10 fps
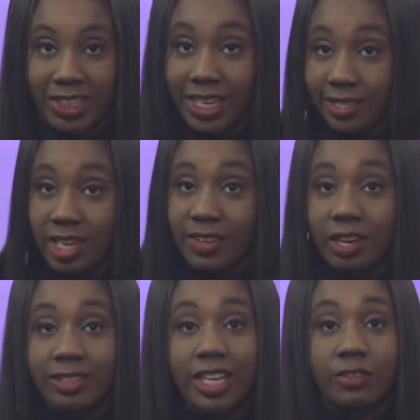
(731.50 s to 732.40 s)
Saving
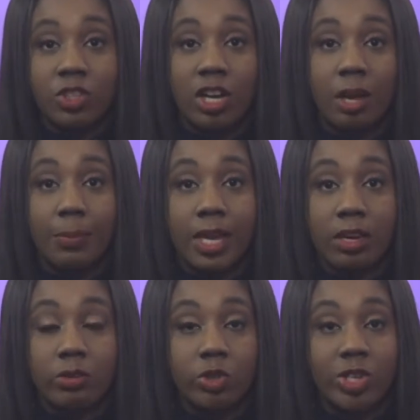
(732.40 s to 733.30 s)
on gift
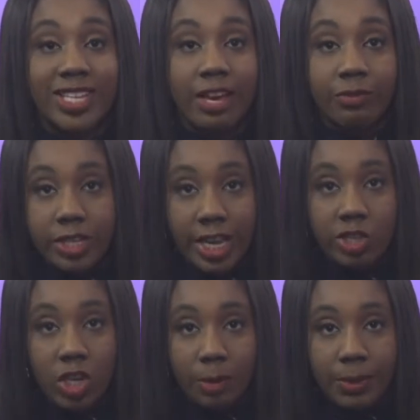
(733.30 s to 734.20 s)
shopping or just
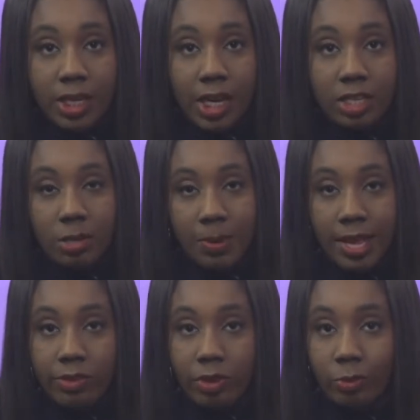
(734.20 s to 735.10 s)
everyday shopping can
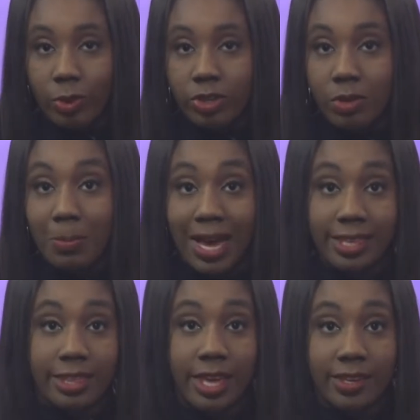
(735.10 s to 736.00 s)
depend on where you
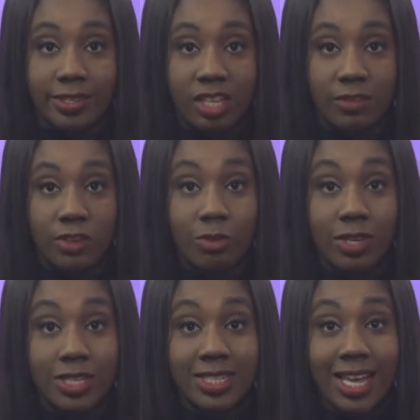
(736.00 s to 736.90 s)
buy things and if you
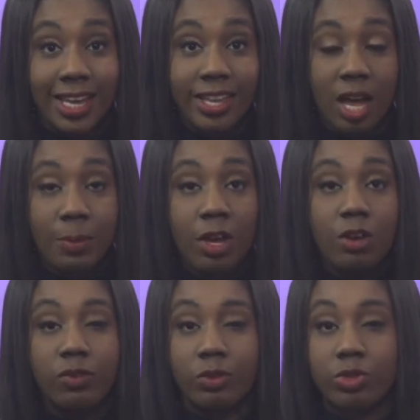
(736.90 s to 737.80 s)
can sign up
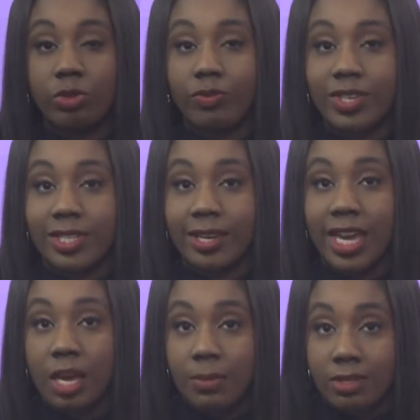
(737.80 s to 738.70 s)
for a service
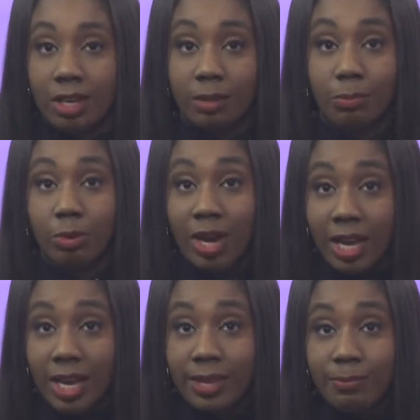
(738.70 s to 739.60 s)
like Amazon
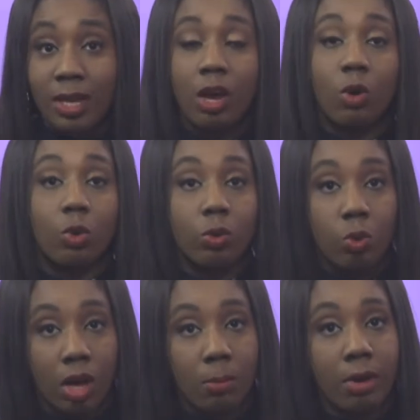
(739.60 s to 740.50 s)
Prime or
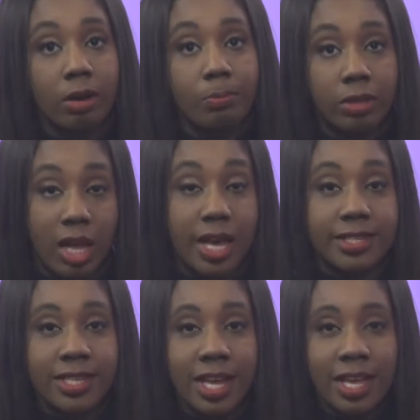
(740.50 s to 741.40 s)
Walmart
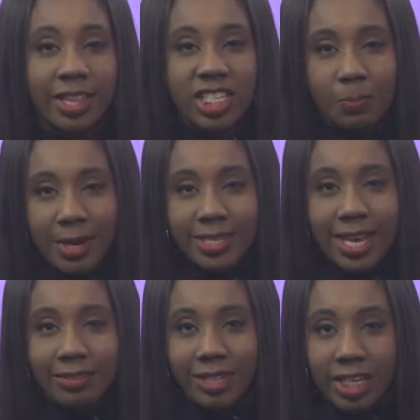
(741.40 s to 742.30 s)
Plus. Let's break
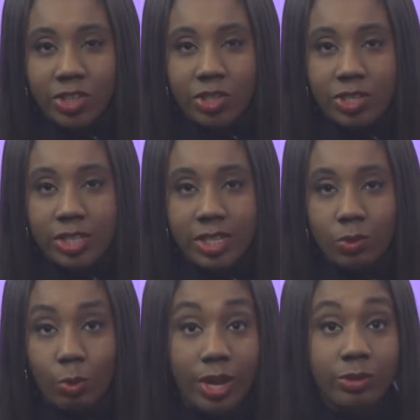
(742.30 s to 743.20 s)
down each to
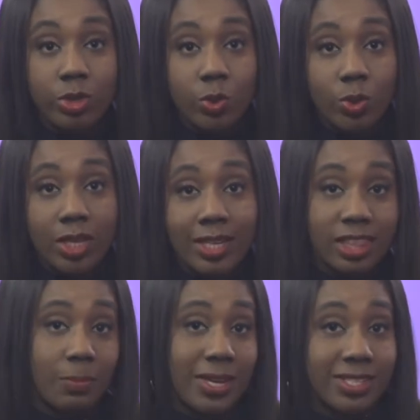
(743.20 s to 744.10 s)
see where you can
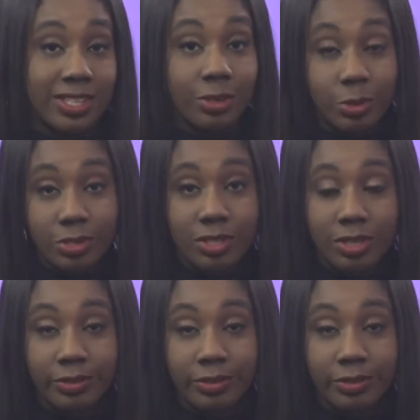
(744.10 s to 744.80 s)
get the best deals.